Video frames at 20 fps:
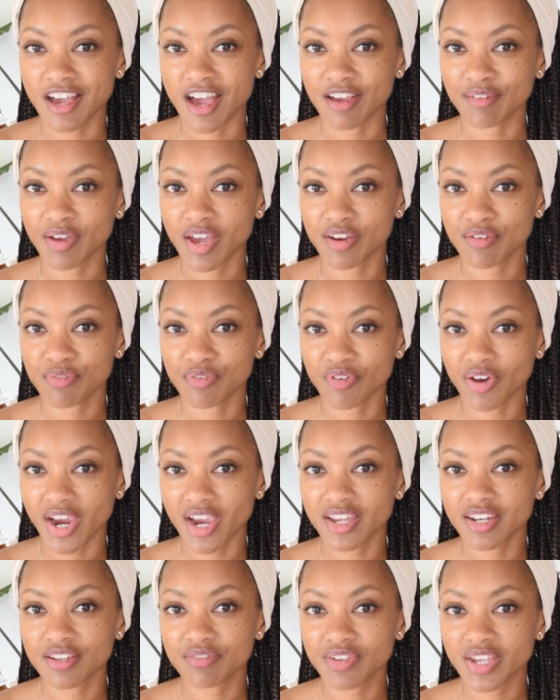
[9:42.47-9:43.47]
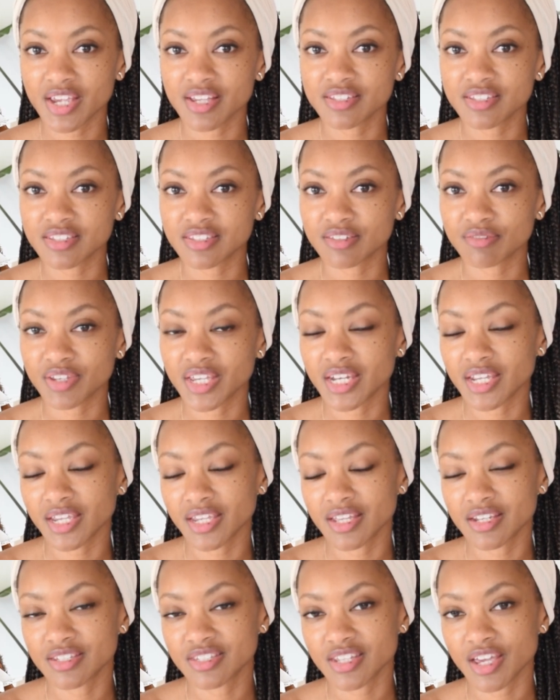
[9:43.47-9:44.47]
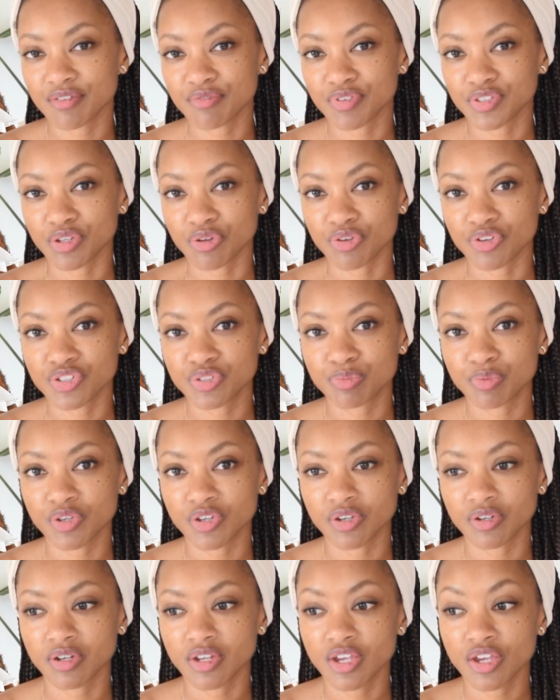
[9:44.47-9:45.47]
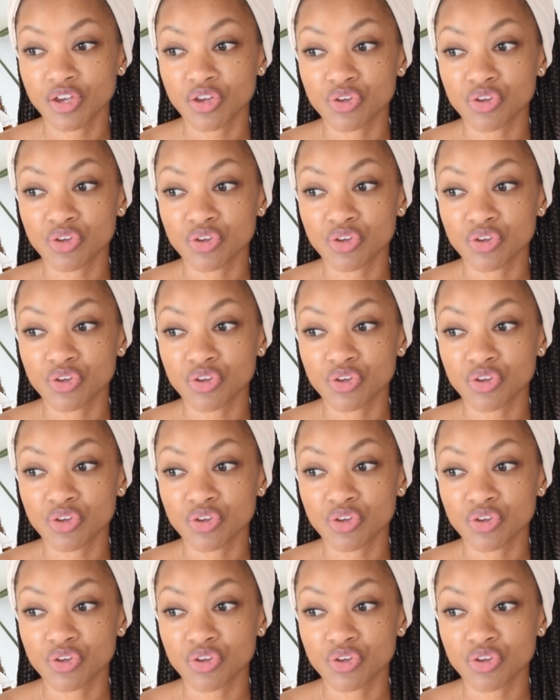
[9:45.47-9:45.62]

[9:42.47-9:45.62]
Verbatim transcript: I've had a variety of cases of getting insight from the Holy Spirit.